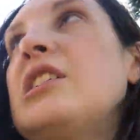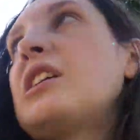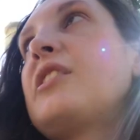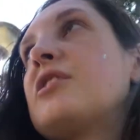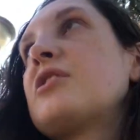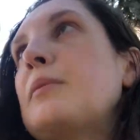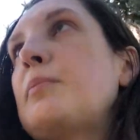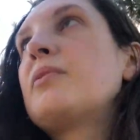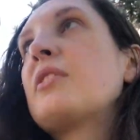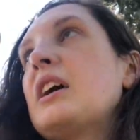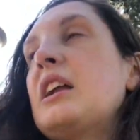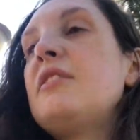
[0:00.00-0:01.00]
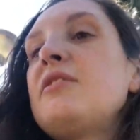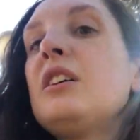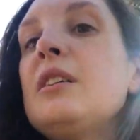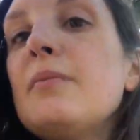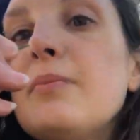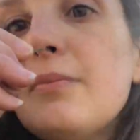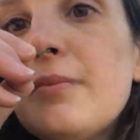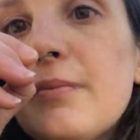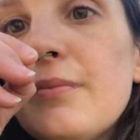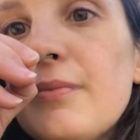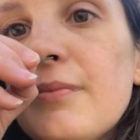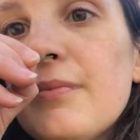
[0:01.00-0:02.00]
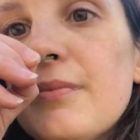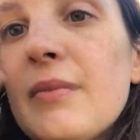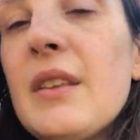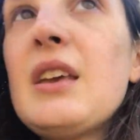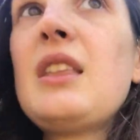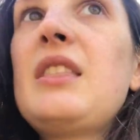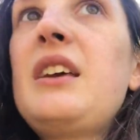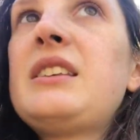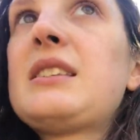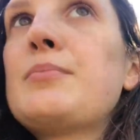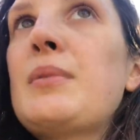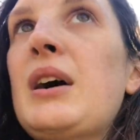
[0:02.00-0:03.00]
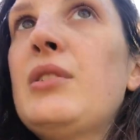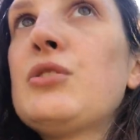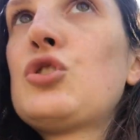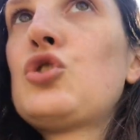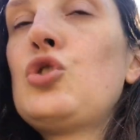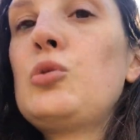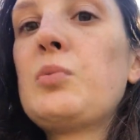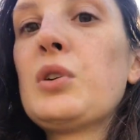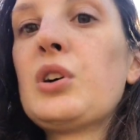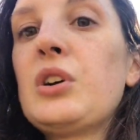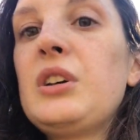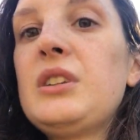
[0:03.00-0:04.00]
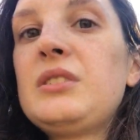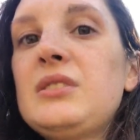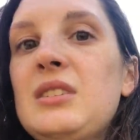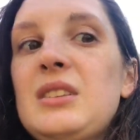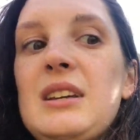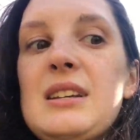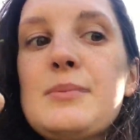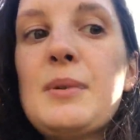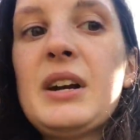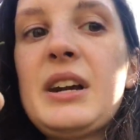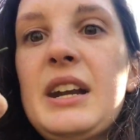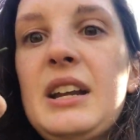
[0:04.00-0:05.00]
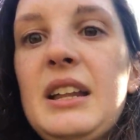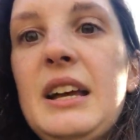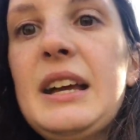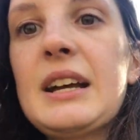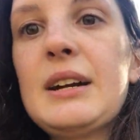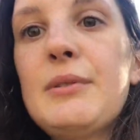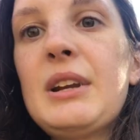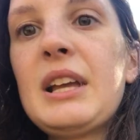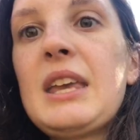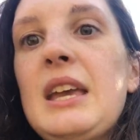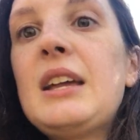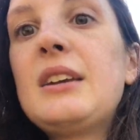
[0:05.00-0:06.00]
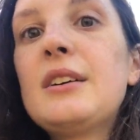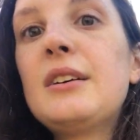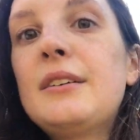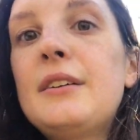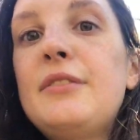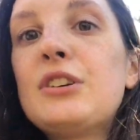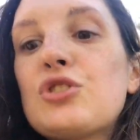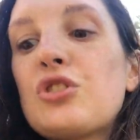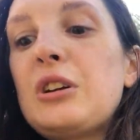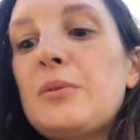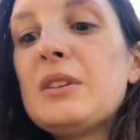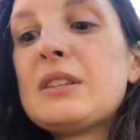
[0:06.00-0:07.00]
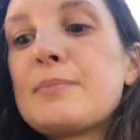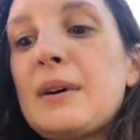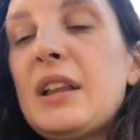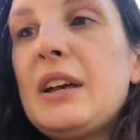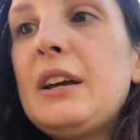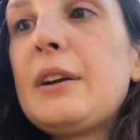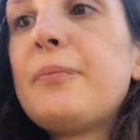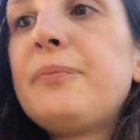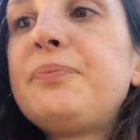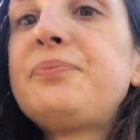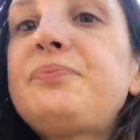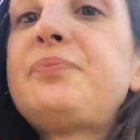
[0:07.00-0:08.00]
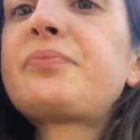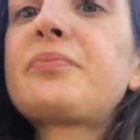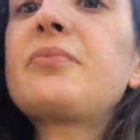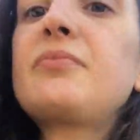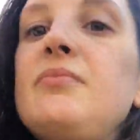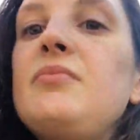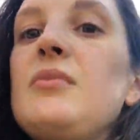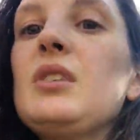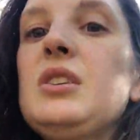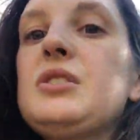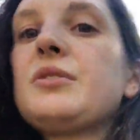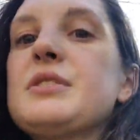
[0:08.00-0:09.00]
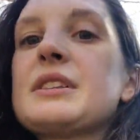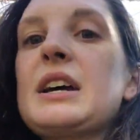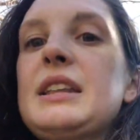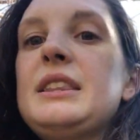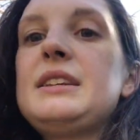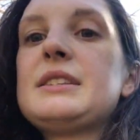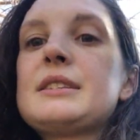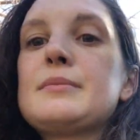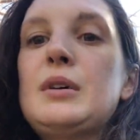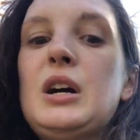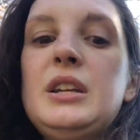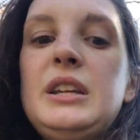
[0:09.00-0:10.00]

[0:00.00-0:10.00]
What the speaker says: another type of conifer, they smell super good. They smell kind of like what a candle of a tree would smell like. So it's got these small